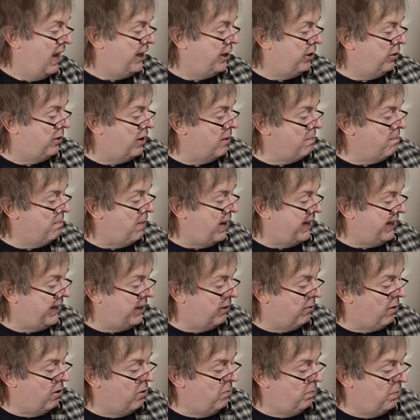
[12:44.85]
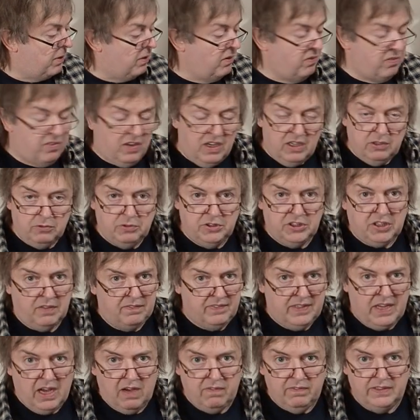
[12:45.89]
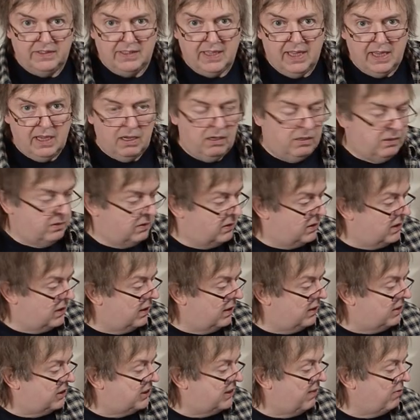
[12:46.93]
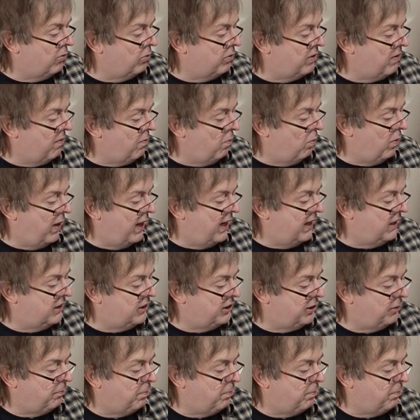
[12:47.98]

You can make your own profiles. I've covered that several different ways.